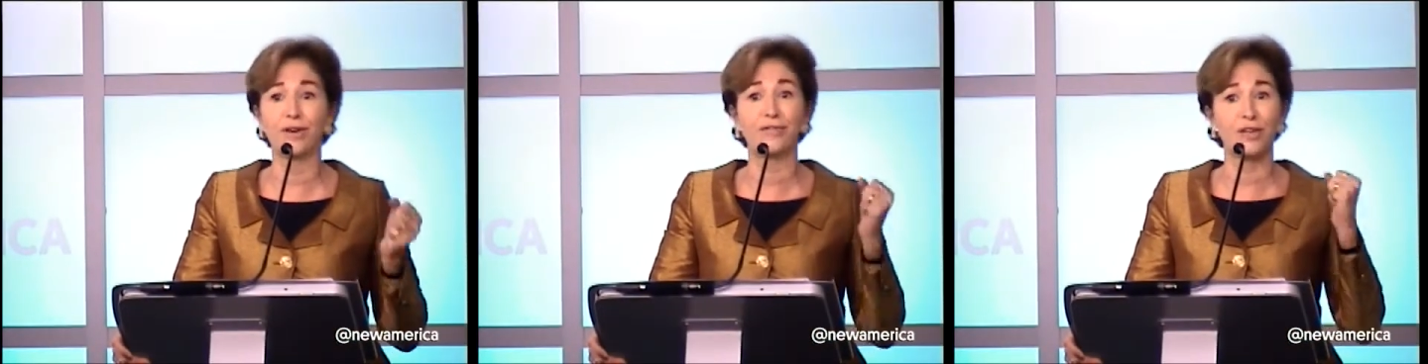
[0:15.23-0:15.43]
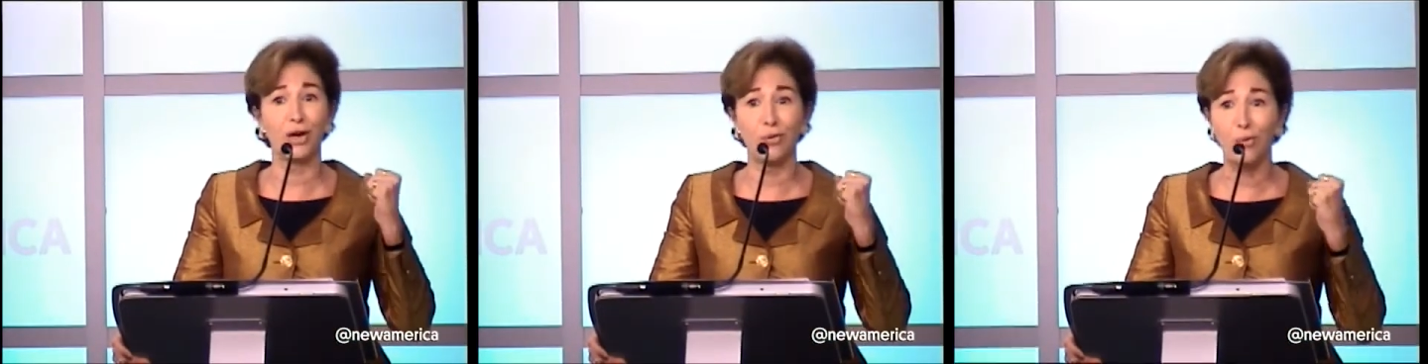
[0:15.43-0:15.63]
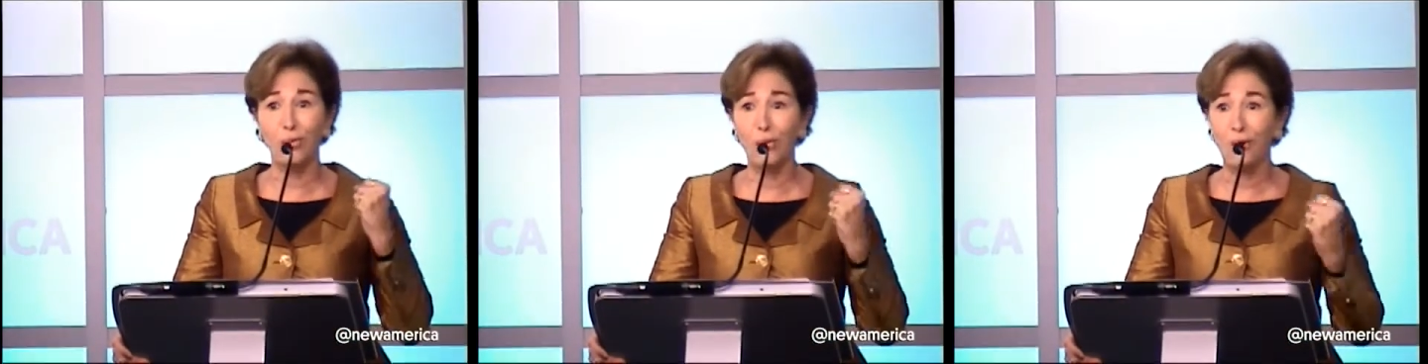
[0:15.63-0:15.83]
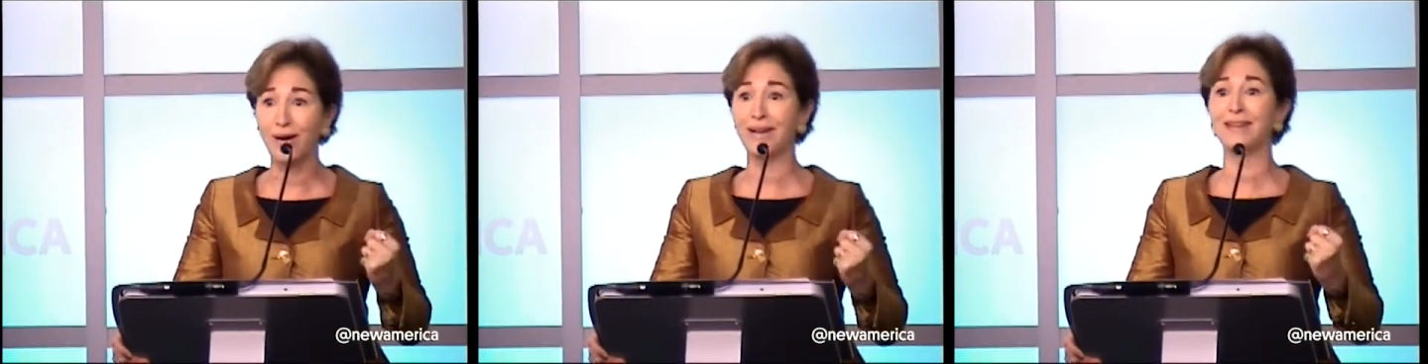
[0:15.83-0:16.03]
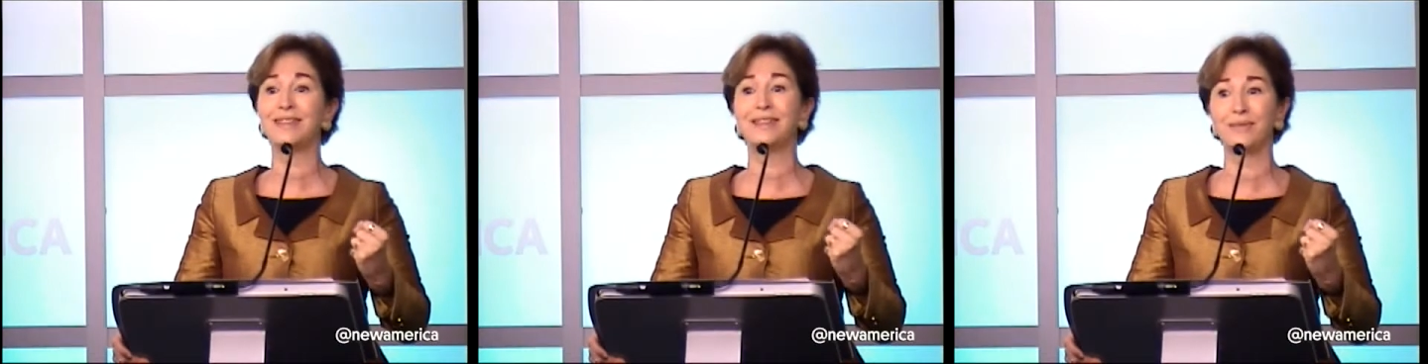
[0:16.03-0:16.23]
If you
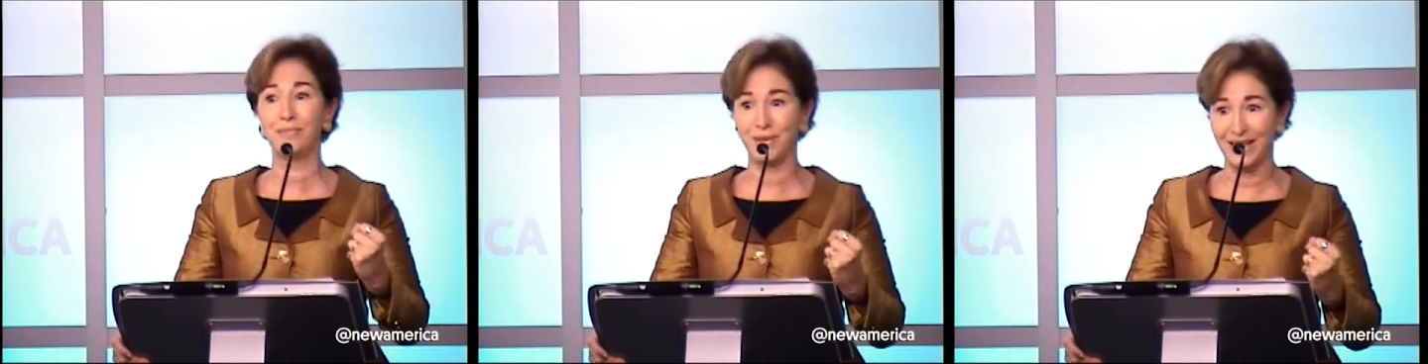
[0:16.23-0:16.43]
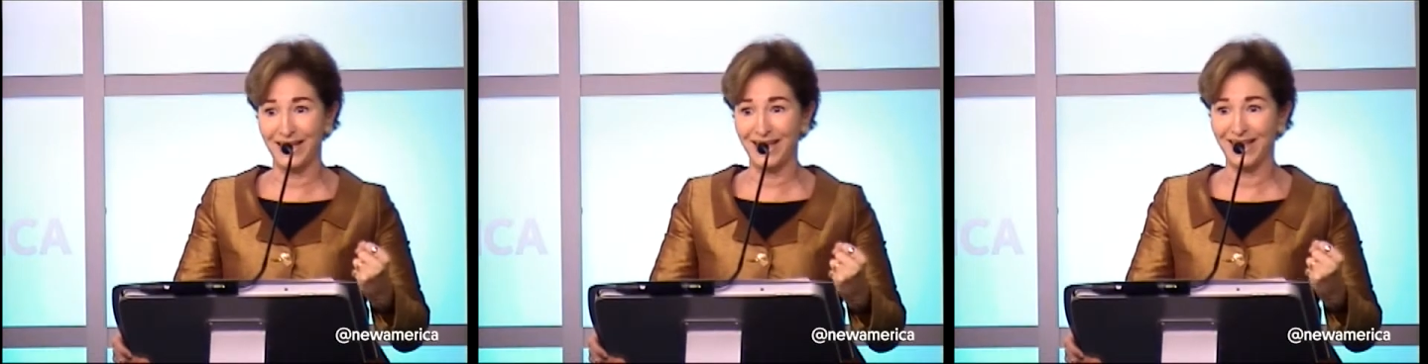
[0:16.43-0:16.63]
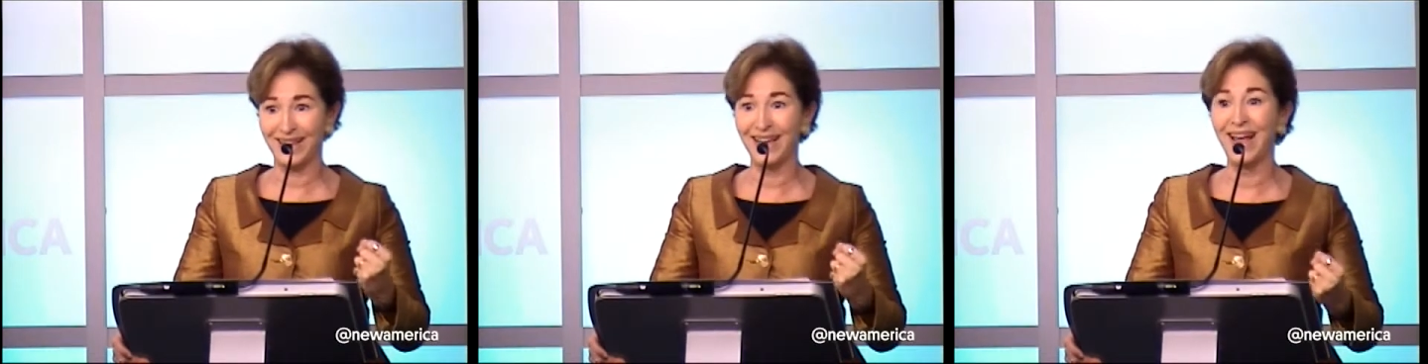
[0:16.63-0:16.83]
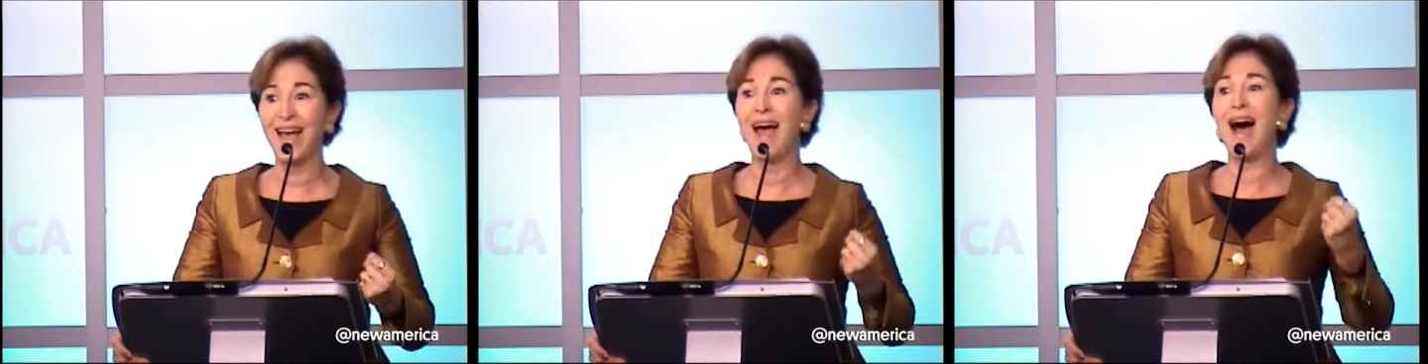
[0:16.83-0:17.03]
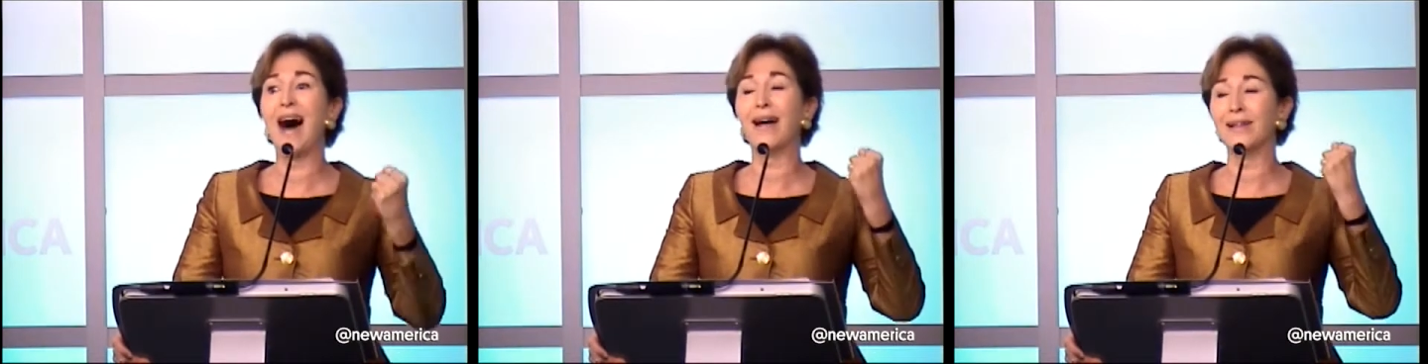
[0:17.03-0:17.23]
wanted to be
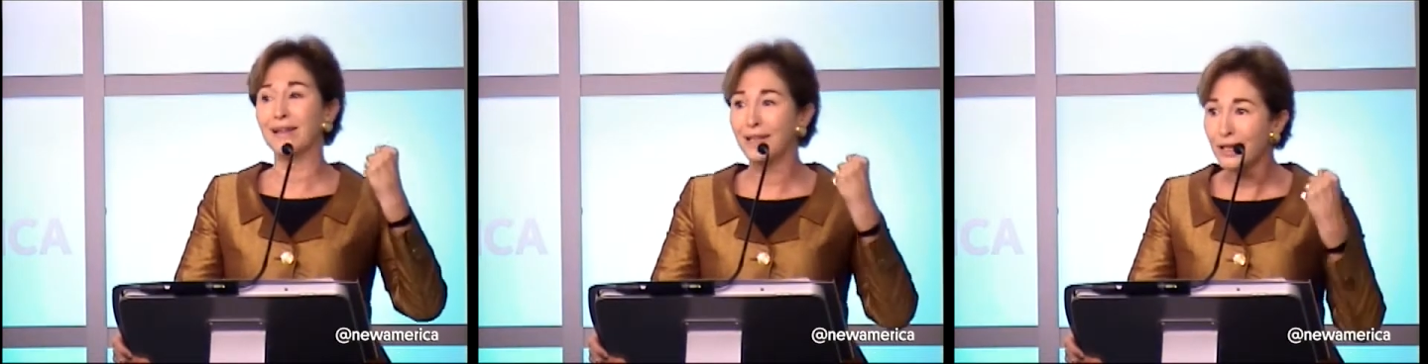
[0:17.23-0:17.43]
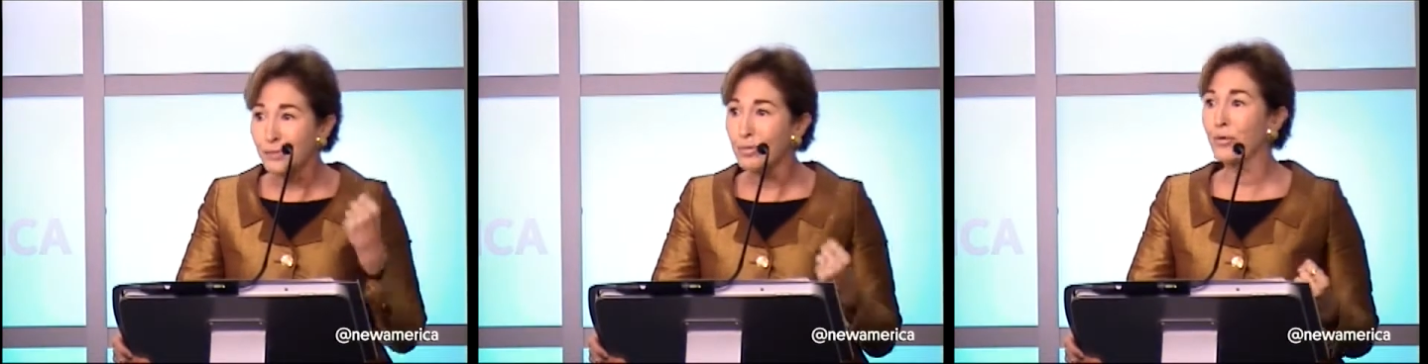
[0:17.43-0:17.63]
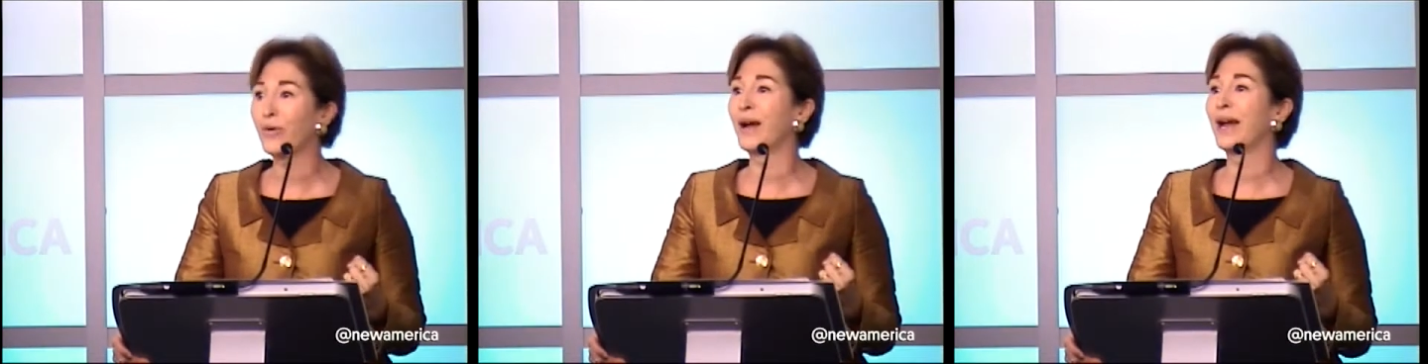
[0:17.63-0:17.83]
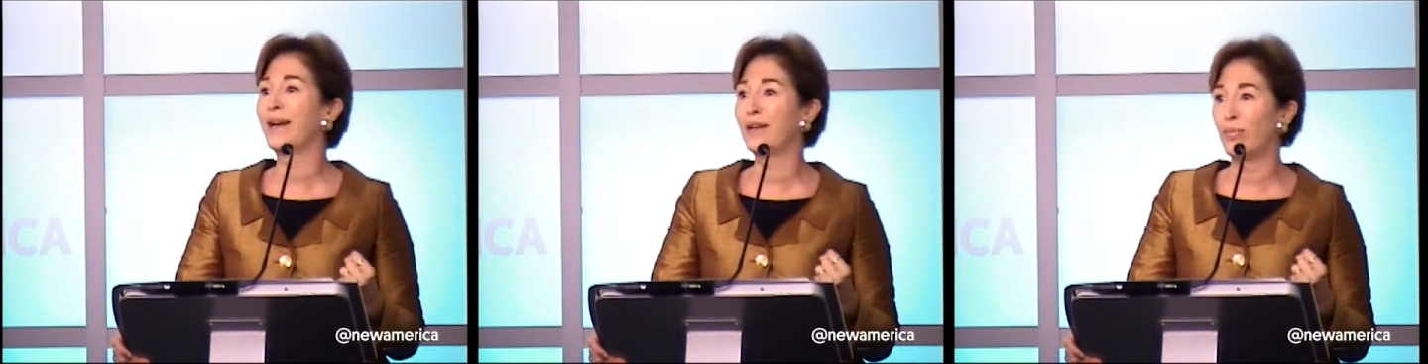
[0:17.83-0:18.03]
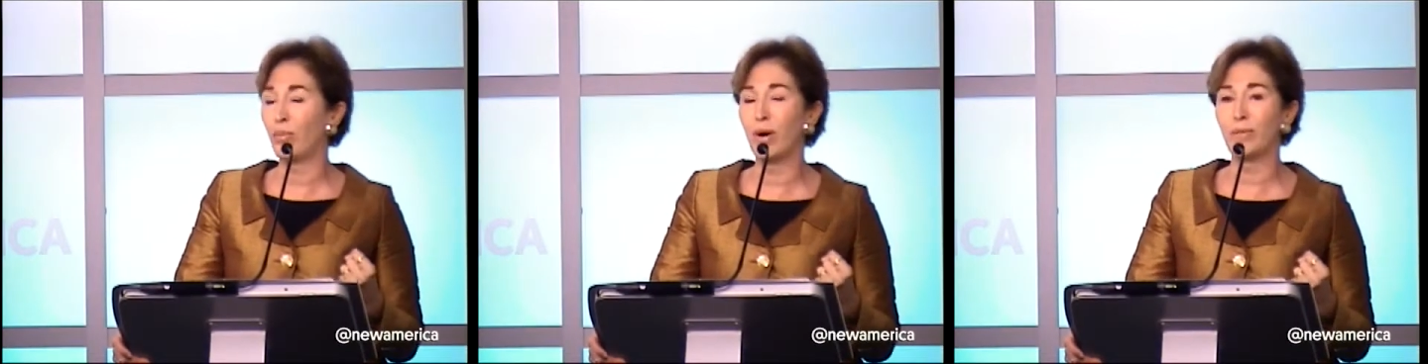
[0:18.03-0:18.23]
a
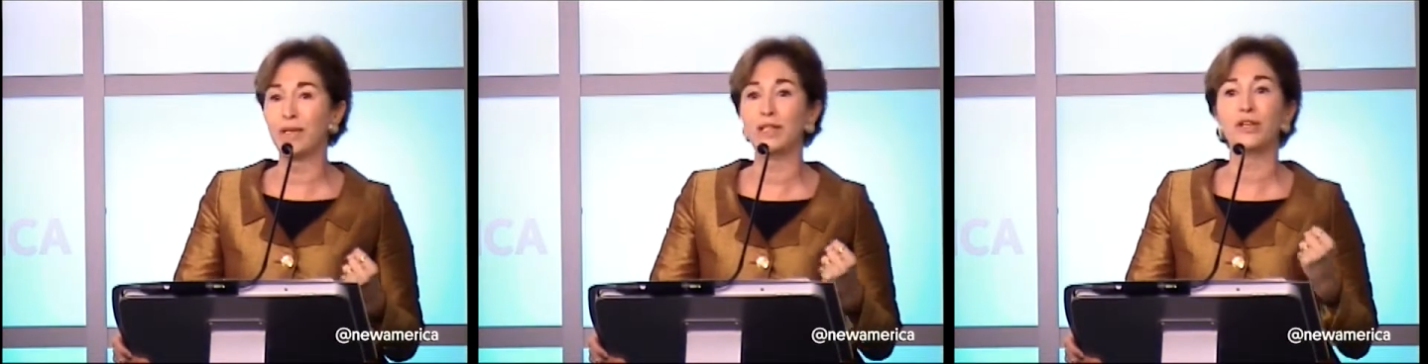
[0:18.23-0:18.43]
liberated woman,